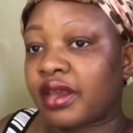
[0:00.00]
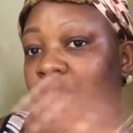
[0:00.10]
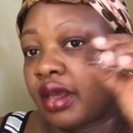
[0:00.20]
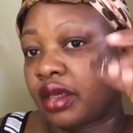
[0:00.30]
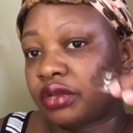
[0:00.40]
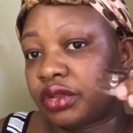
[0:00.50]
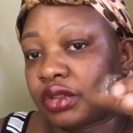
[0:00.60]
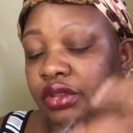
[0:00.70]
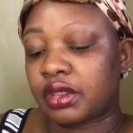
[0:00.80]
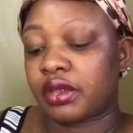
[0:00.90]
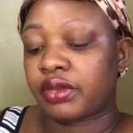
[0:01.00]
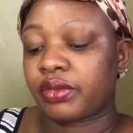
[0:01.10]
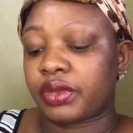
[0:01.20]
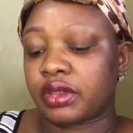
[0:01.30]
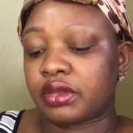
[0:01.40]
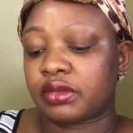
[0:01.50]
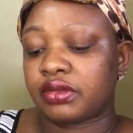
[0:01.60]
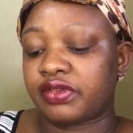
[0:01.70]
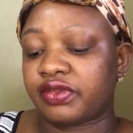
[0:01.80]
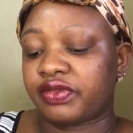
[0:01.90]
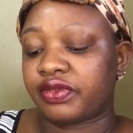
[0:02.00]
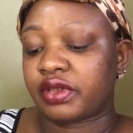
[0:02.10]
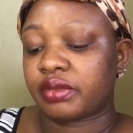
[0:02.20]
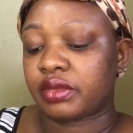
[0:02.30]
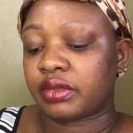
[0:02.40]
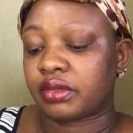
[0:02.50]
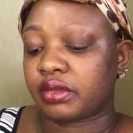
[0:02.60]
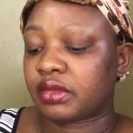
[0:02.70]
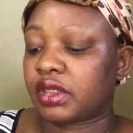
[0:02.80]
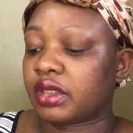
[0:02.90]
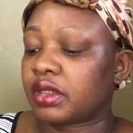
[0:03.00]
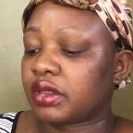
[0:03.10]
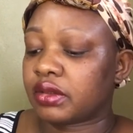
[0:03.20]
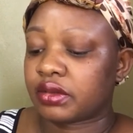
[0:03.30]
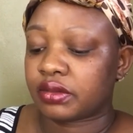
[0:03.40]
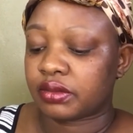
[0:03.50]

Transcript: I'll do the other one from here.